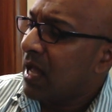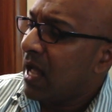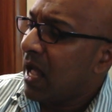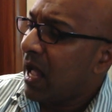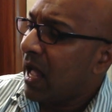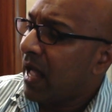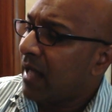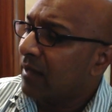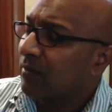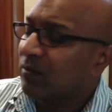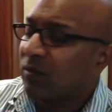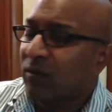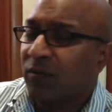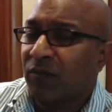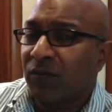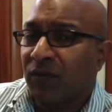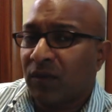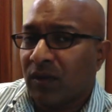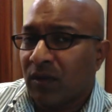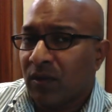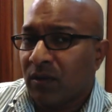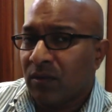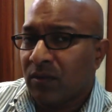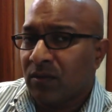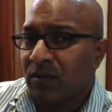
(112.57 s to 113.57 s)
has
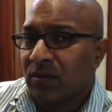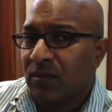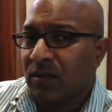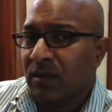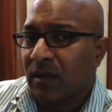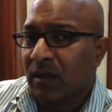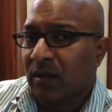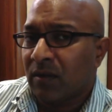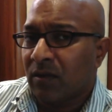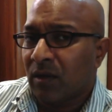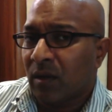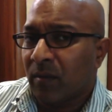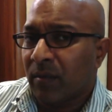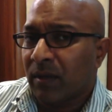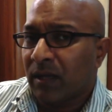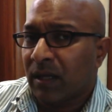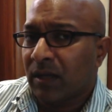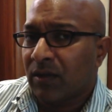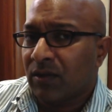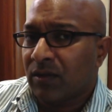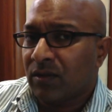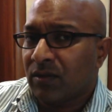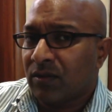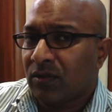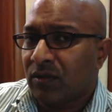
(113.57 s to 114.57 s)
refused a
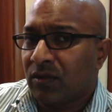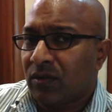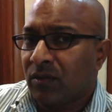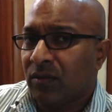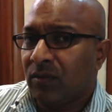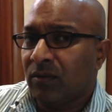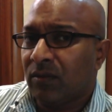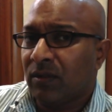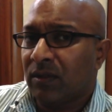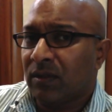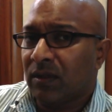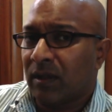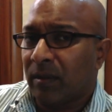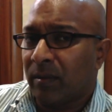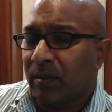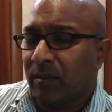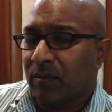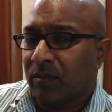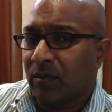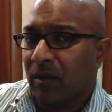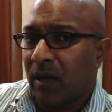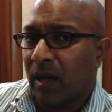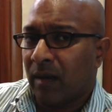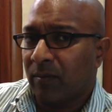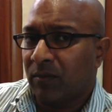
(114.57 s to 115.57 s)
nomination to the
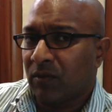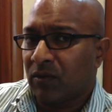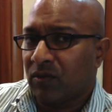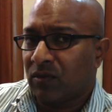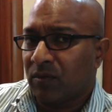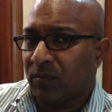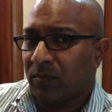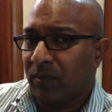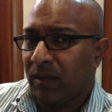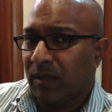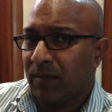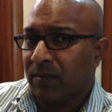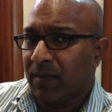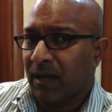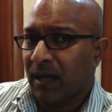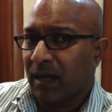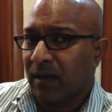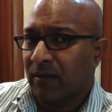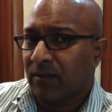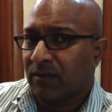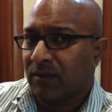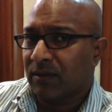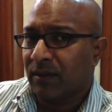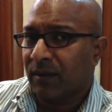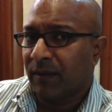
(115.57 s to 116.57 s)
UMNO Supreme
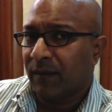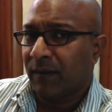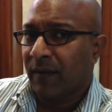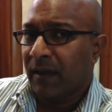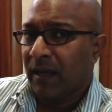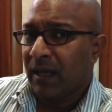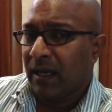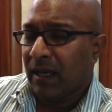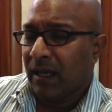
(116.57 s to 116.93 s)
Council,